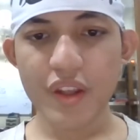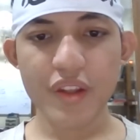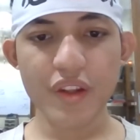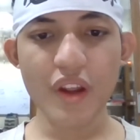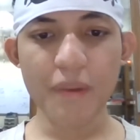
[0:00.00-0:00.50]

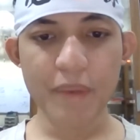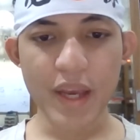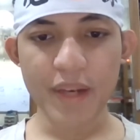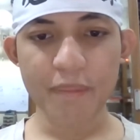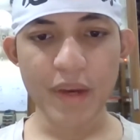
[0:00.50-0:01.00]
They're not
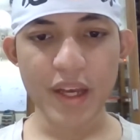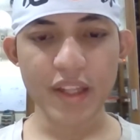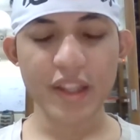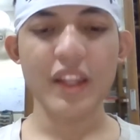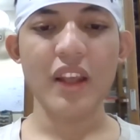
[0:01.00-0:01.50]
bad, but
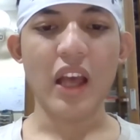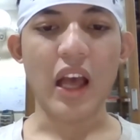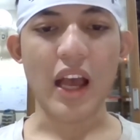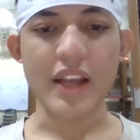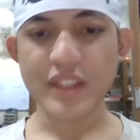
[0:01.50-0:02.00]

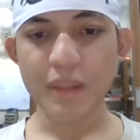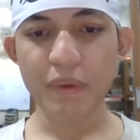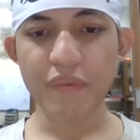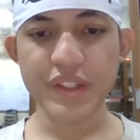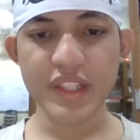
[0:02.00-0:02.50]
I still
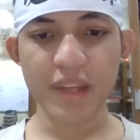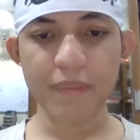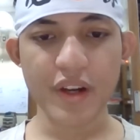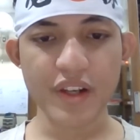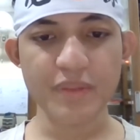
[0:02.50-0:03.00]
prefer GDM
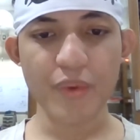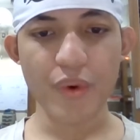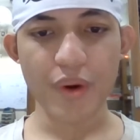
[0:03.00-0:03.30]
cars more.